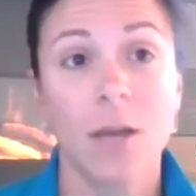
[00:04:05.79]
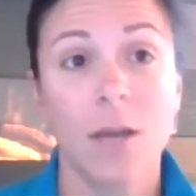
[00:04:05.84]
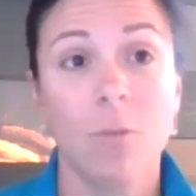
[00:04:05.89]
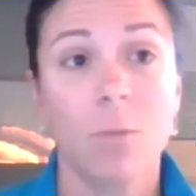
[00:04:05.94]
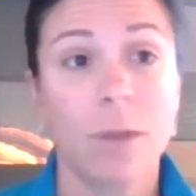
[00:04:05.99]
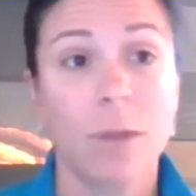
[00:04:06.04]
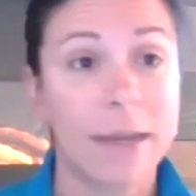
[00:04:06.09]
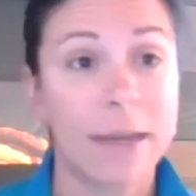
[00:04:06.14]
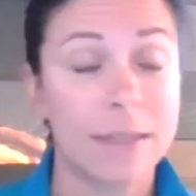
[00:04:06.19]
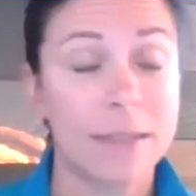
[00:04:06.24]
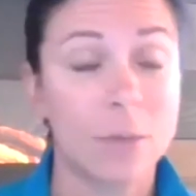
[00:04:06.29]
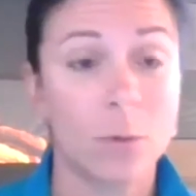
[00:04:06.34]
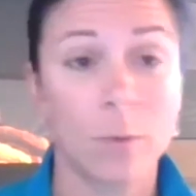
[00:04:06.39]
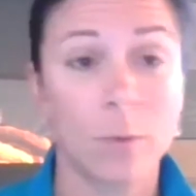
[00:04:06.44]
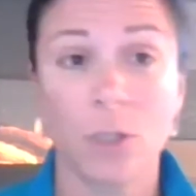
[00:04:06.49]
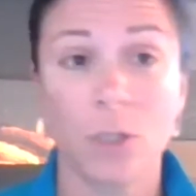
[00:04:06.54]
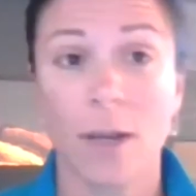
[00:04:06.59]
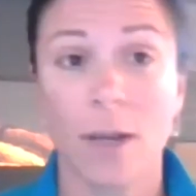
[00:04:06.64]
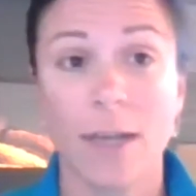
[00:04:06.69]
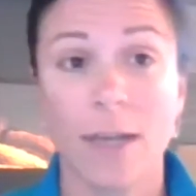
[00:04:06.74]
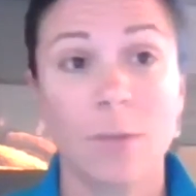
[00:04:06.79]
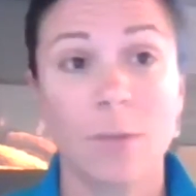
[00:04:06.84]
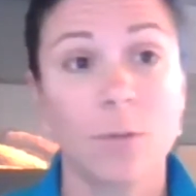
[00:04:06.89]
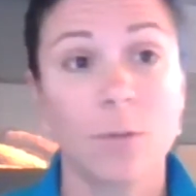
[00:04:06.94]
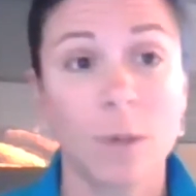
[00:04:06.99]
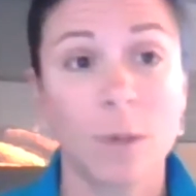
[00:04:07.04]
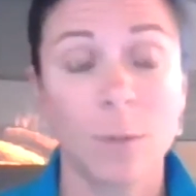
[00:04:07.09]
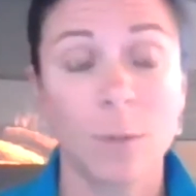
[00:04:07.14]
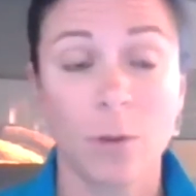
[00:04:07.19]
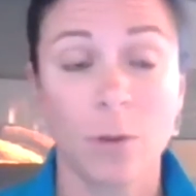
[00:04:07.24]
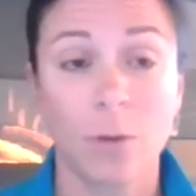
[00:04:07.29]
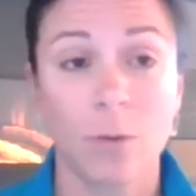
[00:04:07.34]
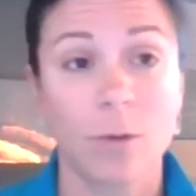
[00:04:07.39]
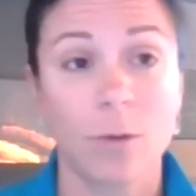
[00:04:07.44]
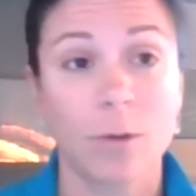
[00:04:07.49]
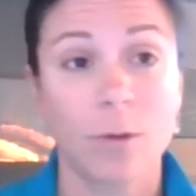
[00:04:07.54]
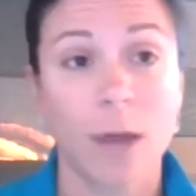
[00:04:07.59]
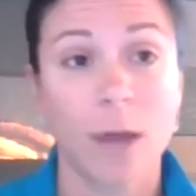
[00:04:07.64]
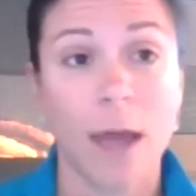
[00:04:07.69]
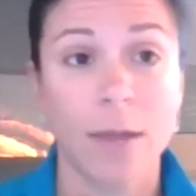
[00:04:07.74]
Like I said, we'll be trying to move people
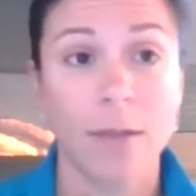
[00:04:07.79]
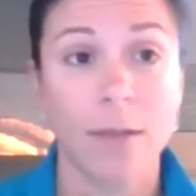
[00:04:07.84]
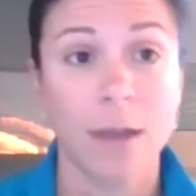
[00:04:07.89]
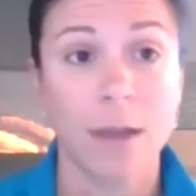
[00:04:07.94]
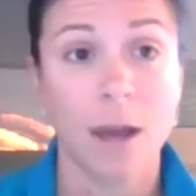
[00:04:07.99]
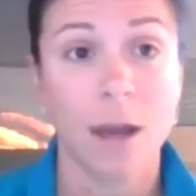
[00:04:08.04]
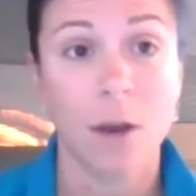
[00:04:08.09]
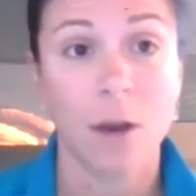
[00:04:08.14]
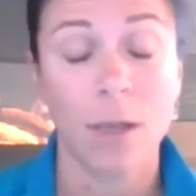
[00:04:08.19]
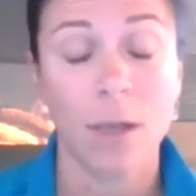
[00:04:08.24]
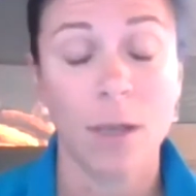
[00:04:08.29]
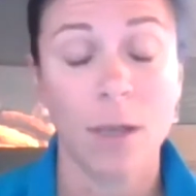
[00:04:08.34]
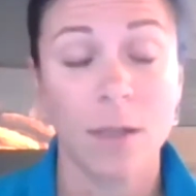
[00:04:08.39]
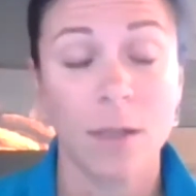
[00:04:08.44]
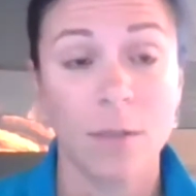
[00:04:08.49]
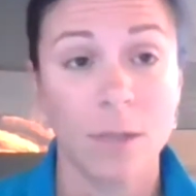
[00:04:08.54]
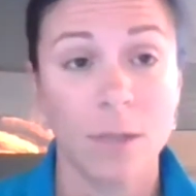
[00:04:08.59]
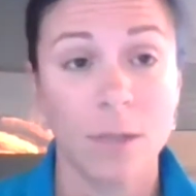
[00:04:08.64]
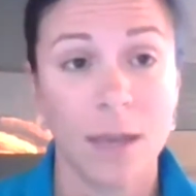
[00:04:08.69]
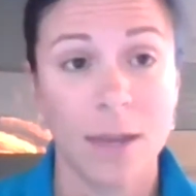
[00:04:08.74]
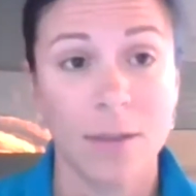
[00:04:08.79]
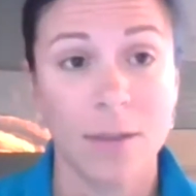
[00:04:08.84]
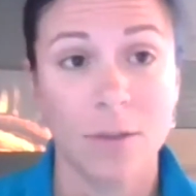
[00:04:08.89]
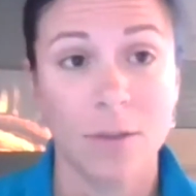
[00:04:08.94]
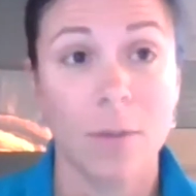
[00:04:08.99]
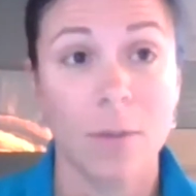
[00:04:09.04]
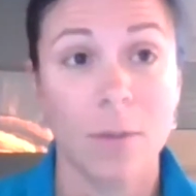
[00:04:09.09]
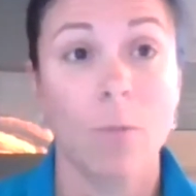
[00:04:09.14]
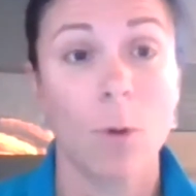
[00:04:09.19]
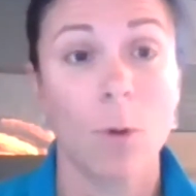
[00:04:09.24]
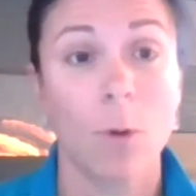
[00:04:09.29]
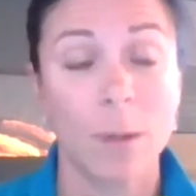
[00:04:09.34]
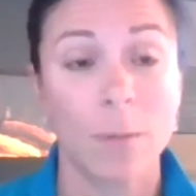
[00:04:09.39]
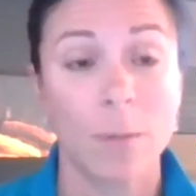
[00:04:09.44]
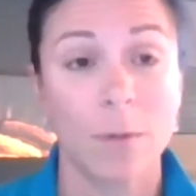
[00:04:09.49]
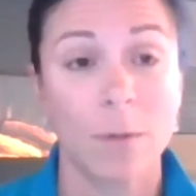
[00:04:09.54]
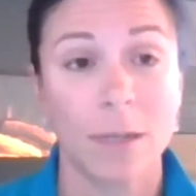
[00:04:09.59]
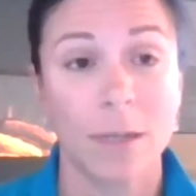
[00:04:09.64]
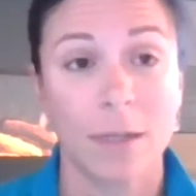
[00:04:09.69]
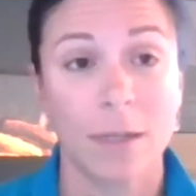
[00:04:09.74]
through as quick as we can so that more people
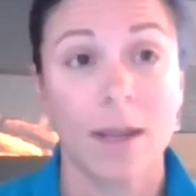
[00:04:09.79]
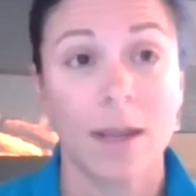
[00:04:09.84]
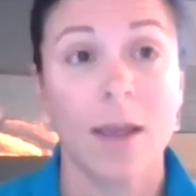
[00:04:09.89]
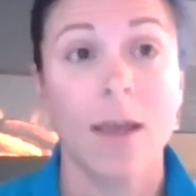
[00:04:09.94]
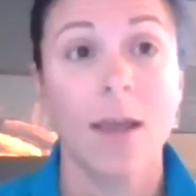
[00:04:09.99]
can